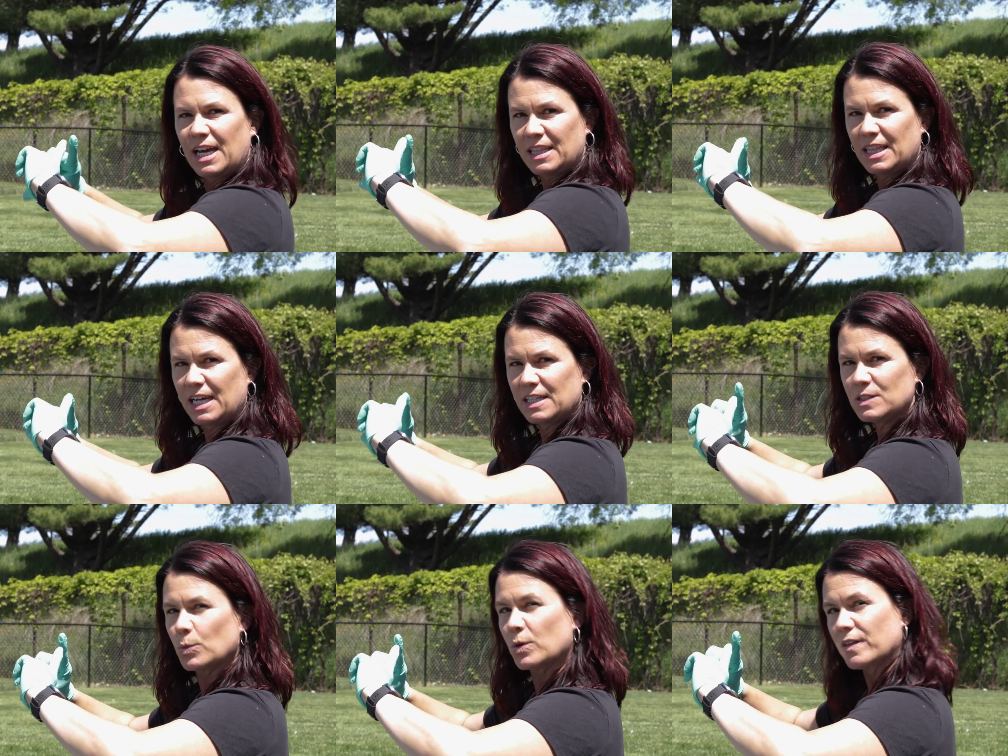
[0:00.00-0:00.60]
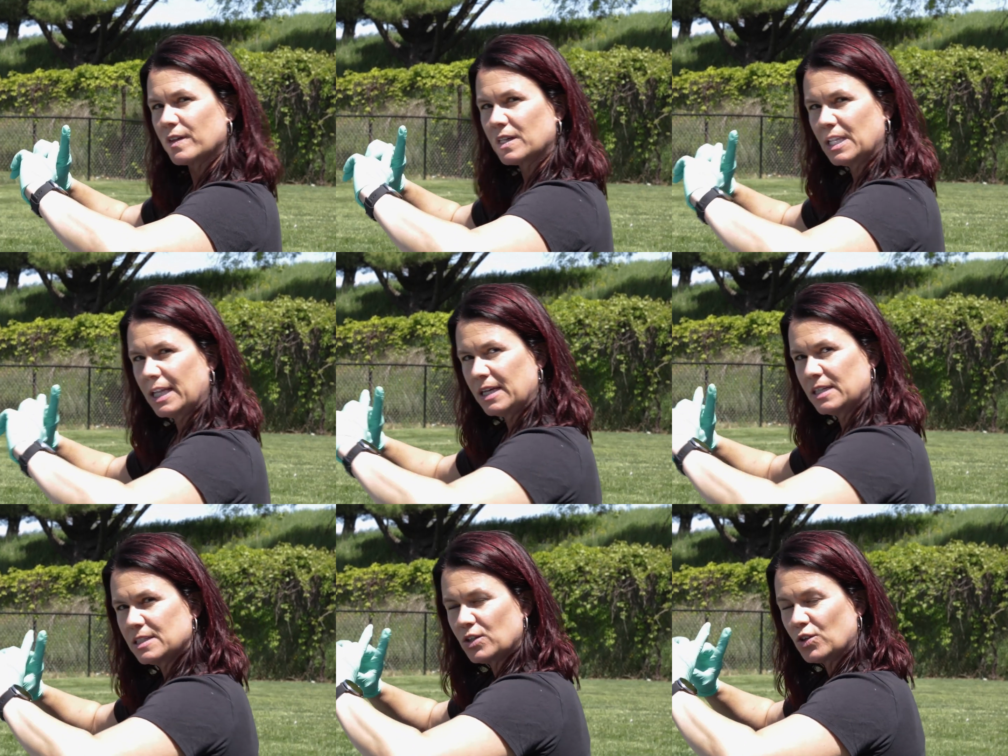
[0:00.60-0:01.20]
and that's where the
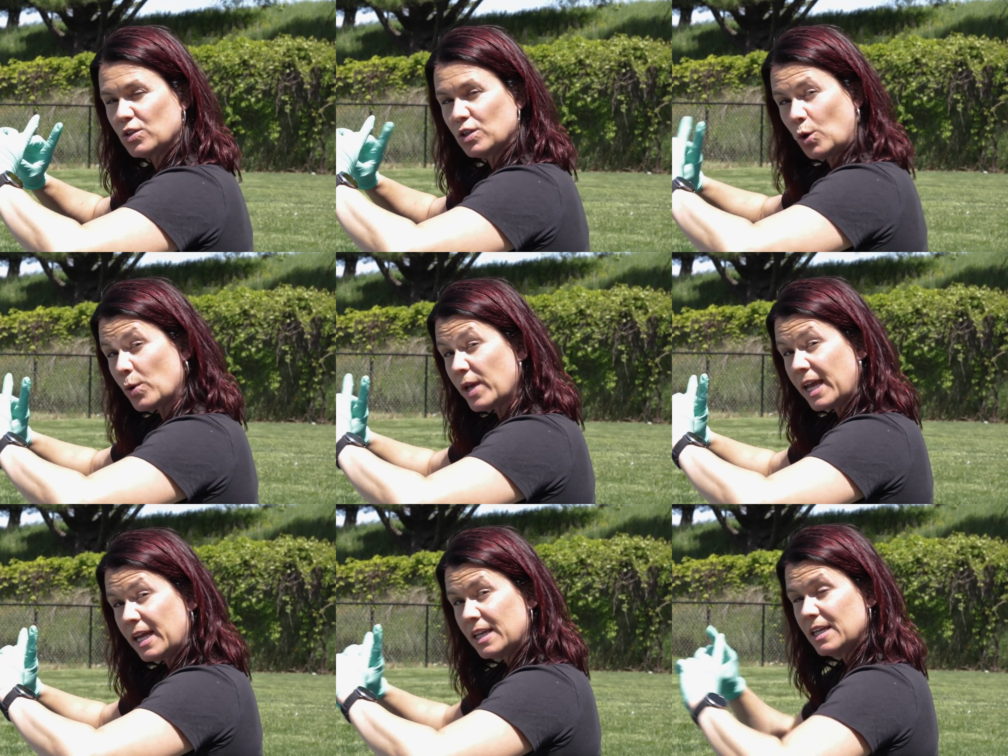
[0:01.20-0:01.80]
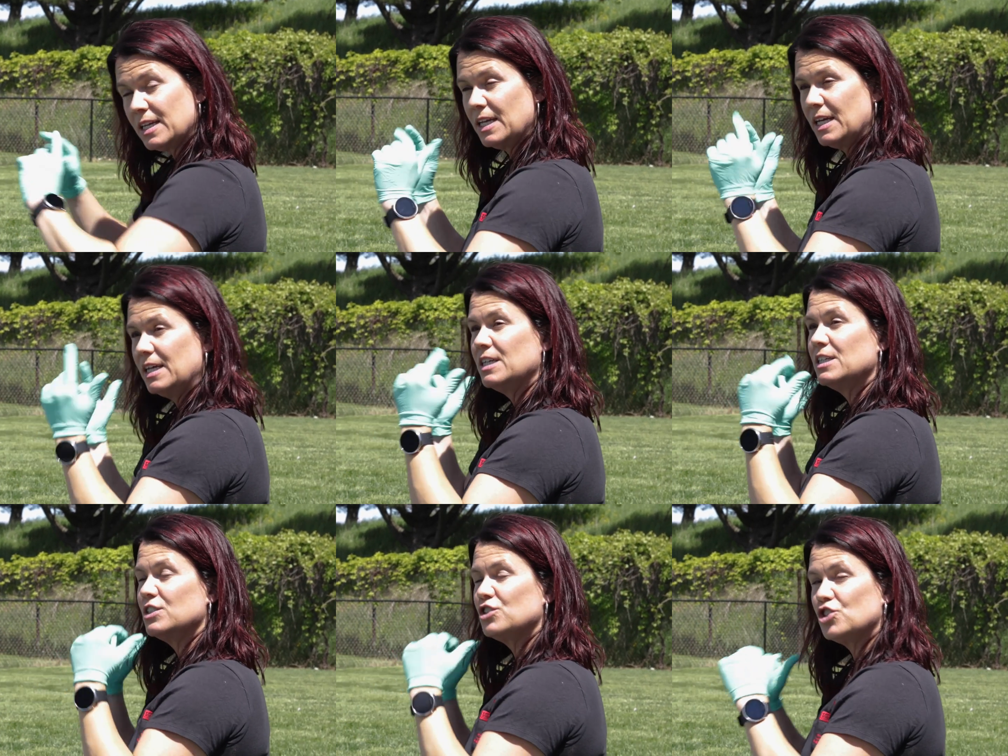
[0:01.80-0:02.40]
glands are located,
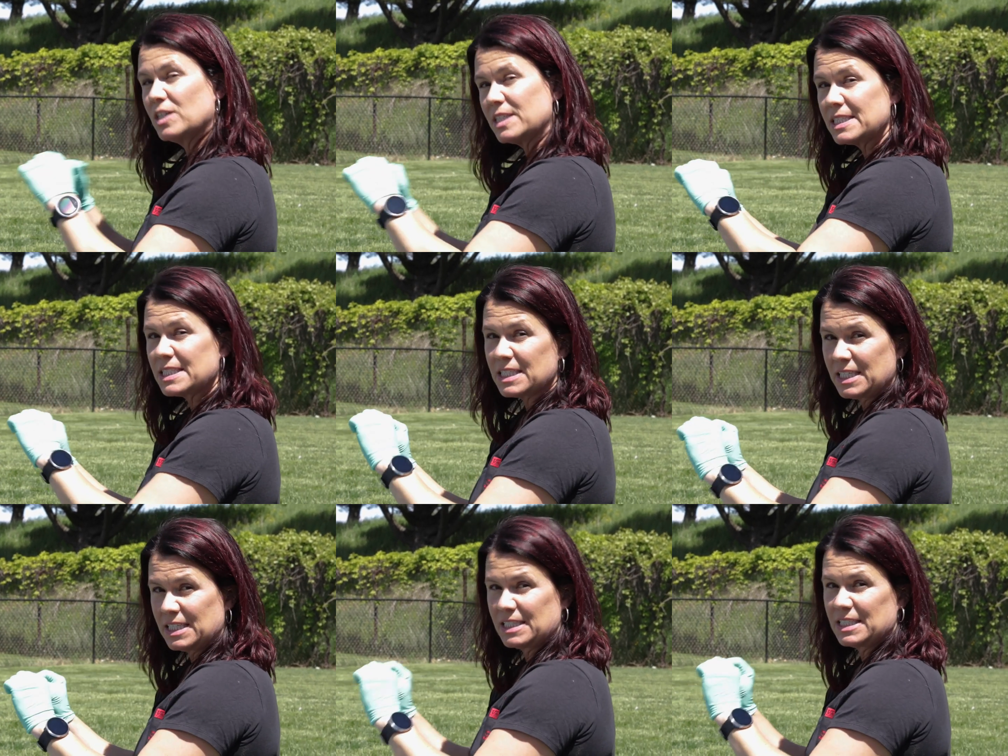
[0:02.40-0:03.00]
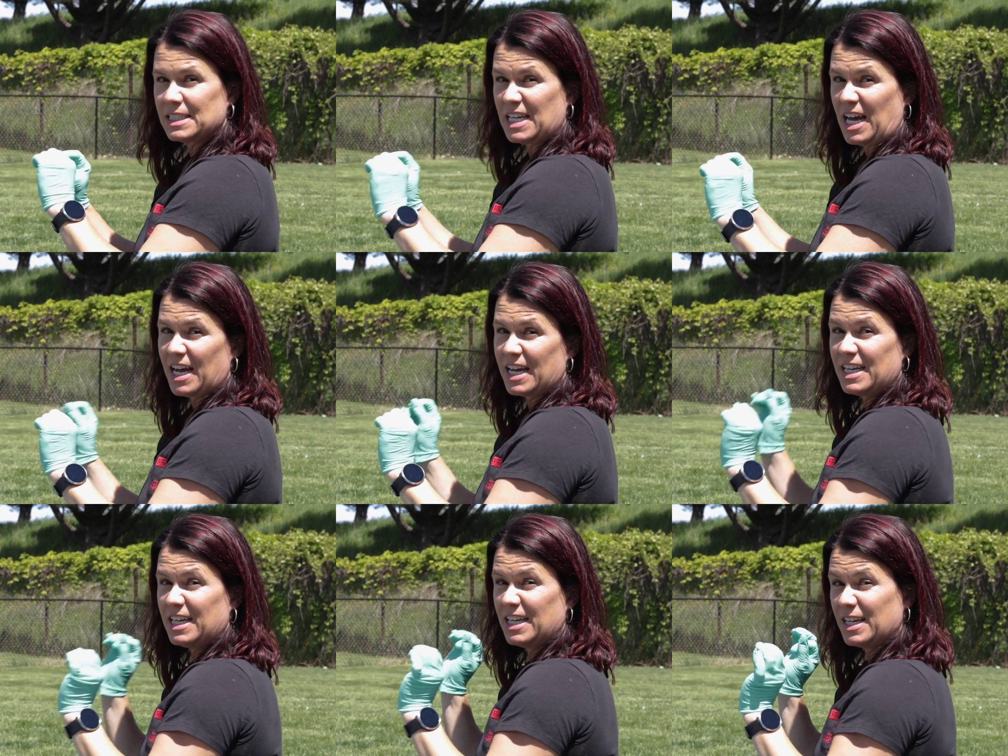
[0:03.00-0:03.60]
just
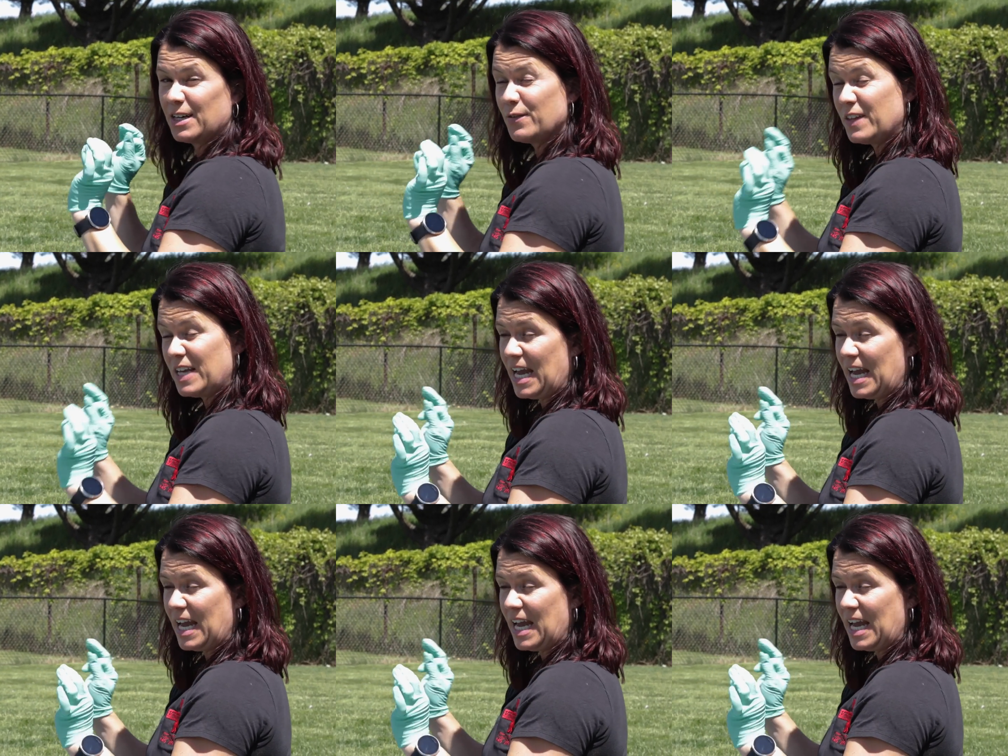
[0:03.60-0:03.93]
inside of